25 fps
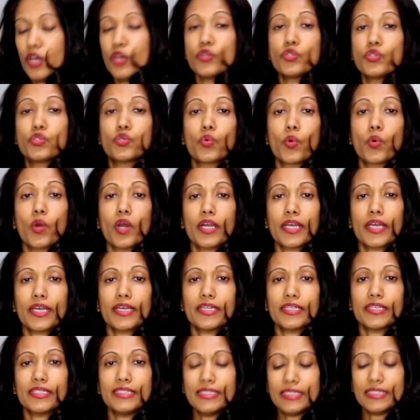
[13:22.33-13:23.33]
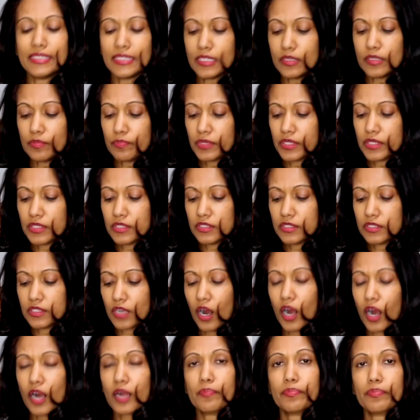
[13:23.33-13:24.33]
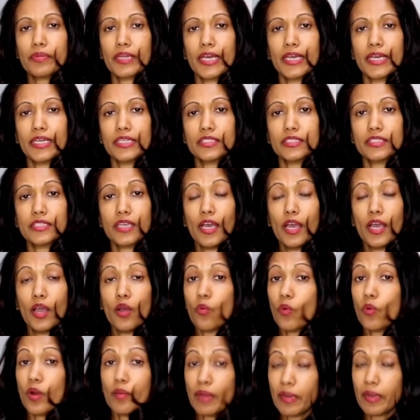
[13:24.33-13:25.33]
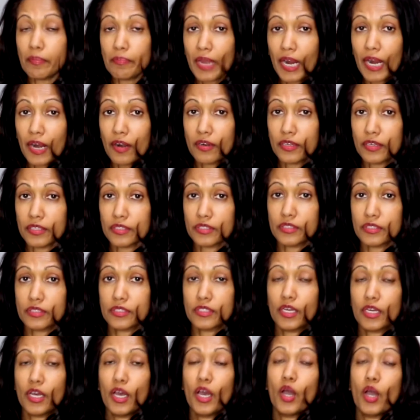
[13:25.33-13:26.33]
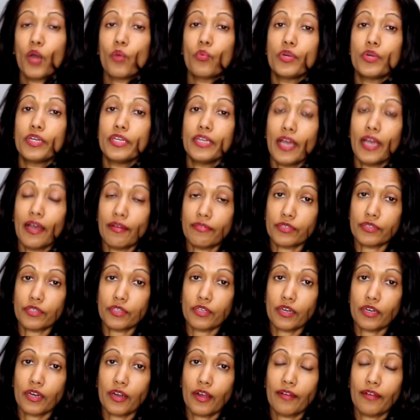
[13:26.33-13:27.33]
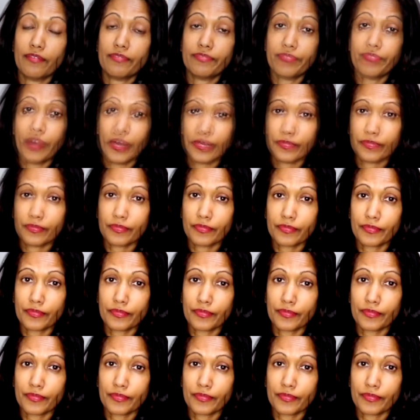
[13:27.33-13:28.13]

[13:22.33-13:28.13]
to work in a deep, dark place where my parents would never find me.